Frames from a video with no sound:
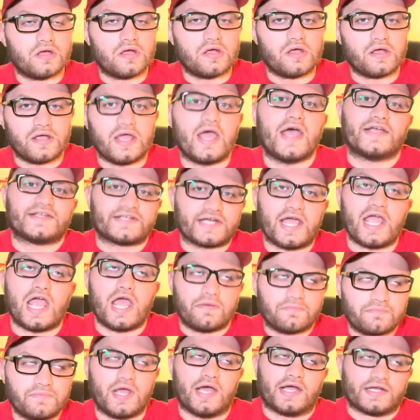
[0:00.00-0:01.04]
yes, I
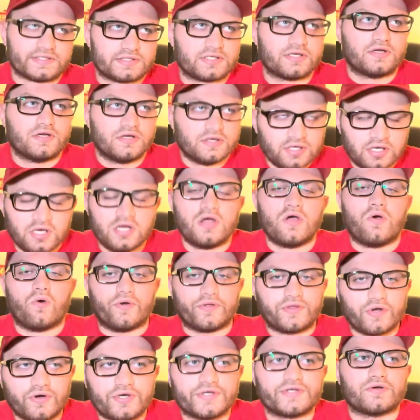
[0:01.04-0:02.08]
am, yes.
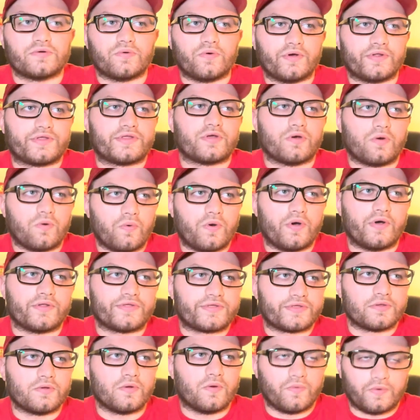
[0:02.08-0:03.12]
With all, with, with,
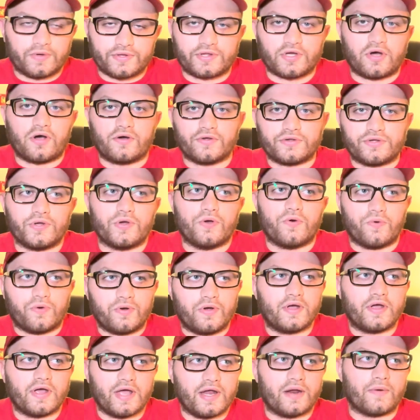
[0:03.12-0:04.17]
with all due,
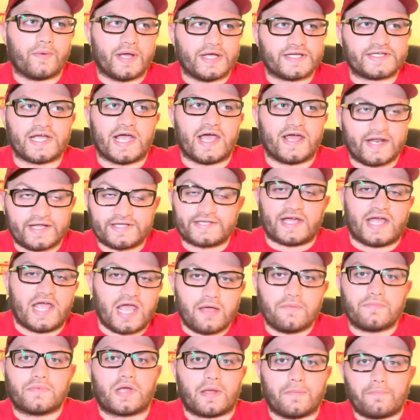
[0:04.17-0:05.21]
in a way, sadness, I
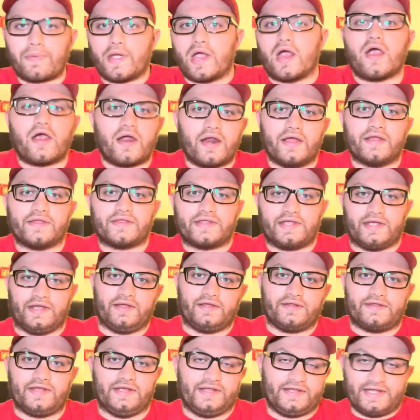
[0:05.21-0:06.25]
am comparing it to,
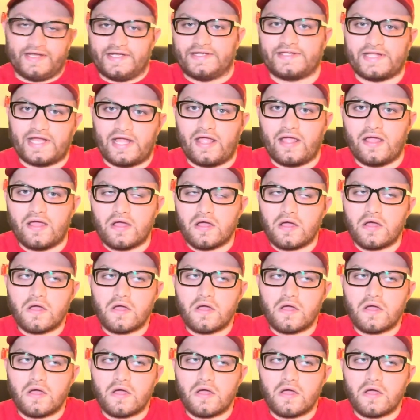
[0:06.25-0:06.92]
to Disney.